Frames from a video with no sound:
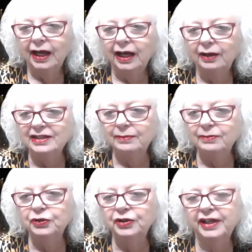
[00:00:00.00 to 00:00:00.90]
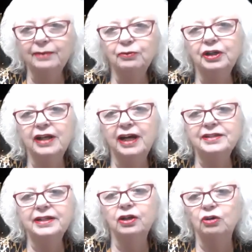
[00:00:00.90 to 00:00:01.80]
And as I'm doing that, I'm
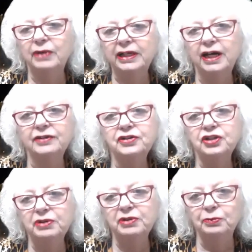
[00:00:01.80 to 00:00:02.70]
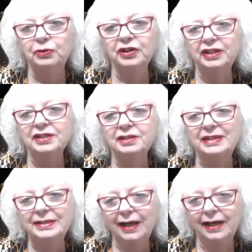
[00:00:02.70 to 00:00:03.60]
realizing, oh my God, there's so much more that needs to
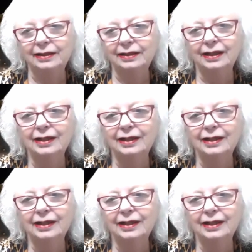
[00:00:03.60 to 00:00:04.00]
be said.